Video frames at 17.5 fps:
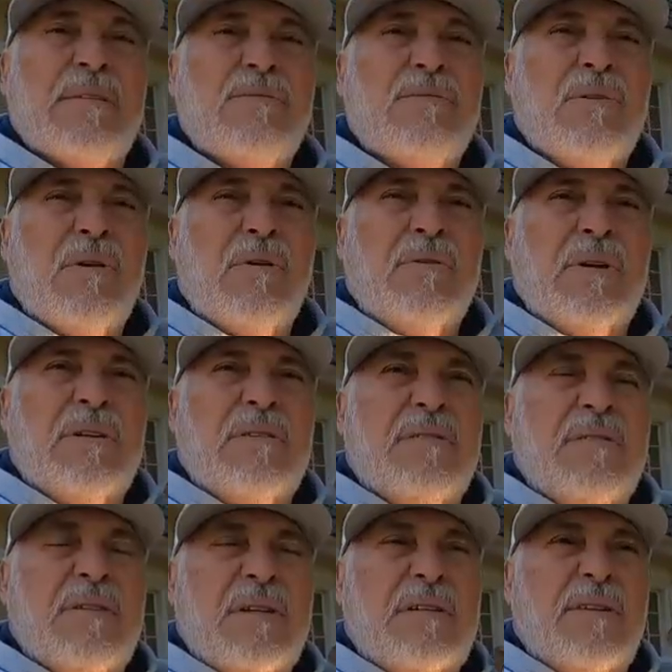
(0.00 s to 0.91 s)
So
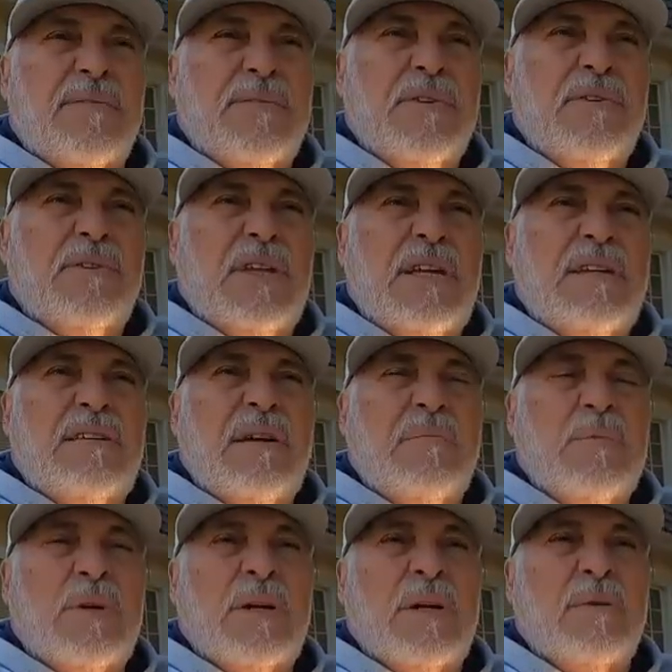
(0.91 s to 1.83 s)
there's a few things
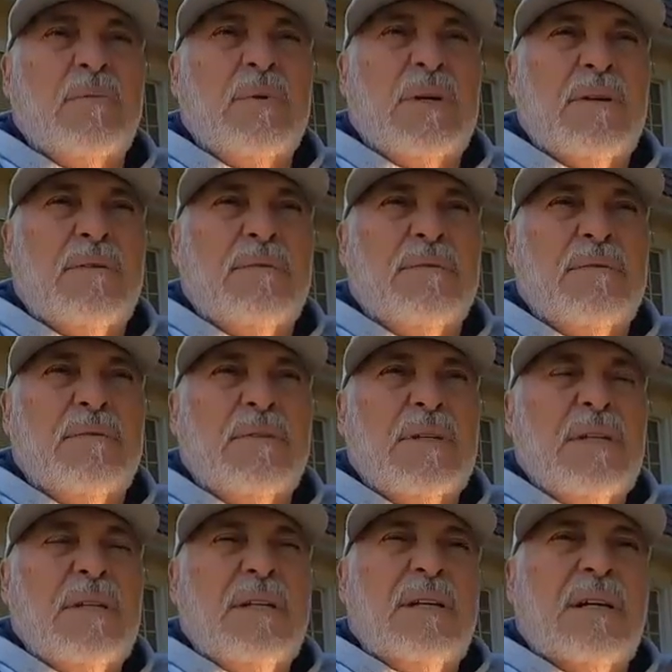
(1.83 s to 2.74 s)
I'm gonna get rid of.
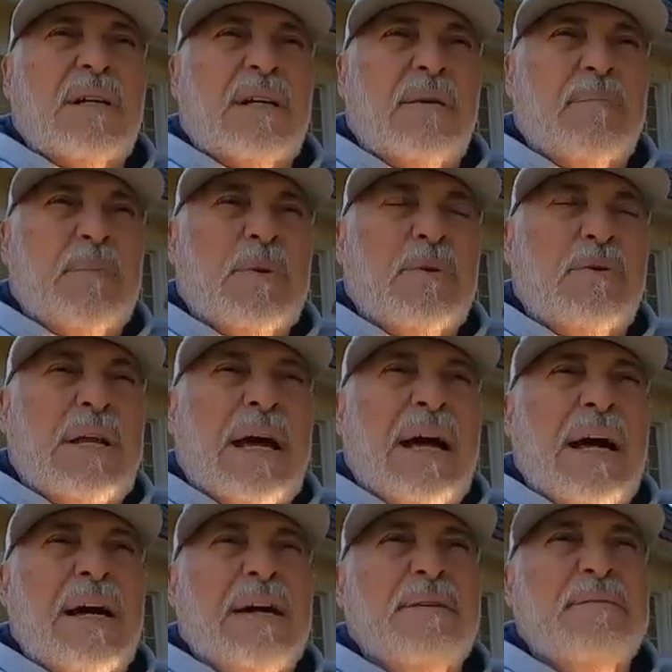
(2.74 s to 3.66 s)
A couple of
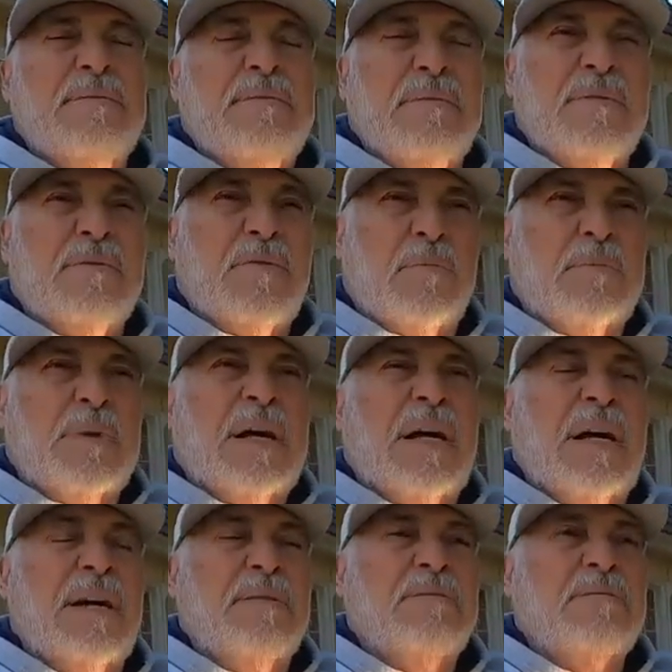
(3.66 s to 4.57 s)
knives, some
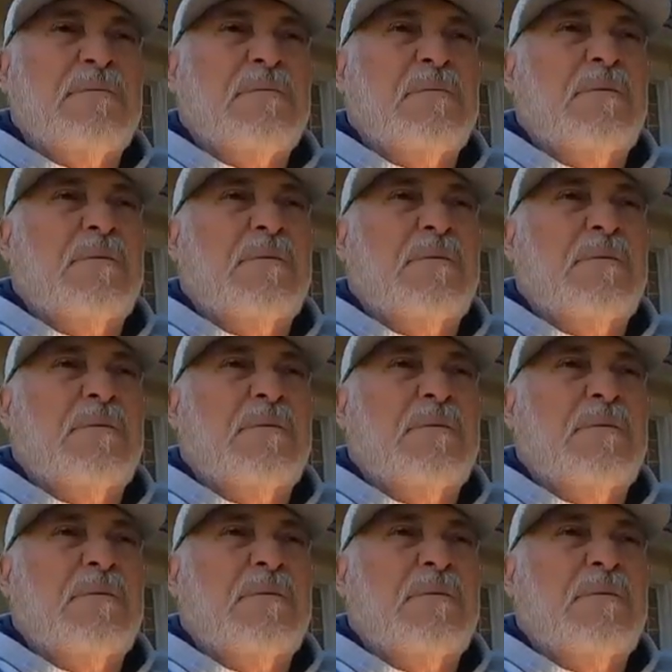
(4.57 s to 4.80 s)
knives.